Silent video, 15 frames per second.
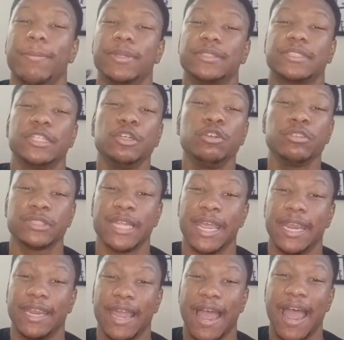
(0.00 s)

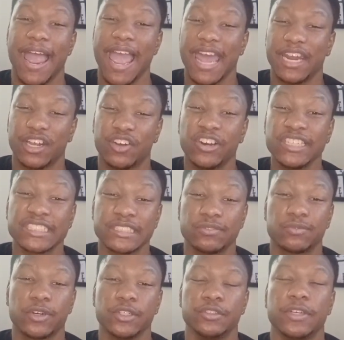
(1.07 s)
Tuesday, I had a question
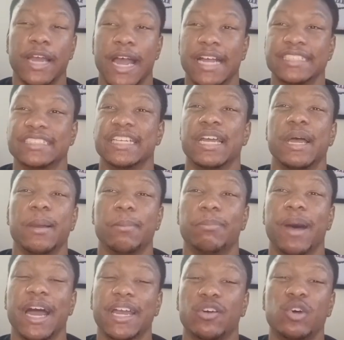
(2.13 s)
for you guys.
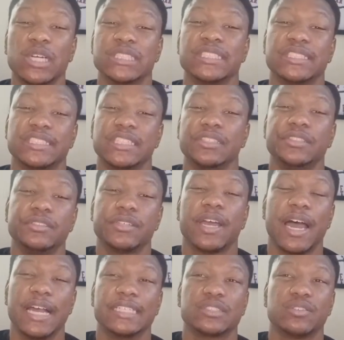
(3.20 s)
My question to you
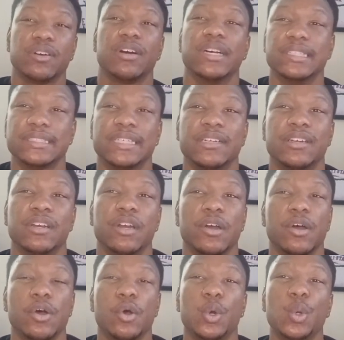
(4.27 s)
guys was,
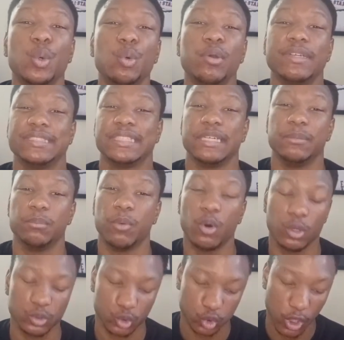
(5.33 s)
who is in
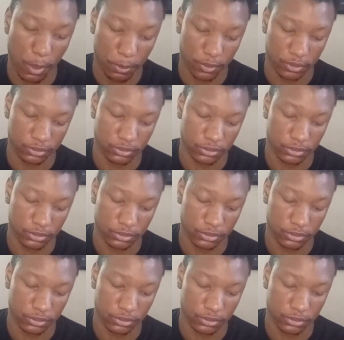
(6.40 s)
more trouble?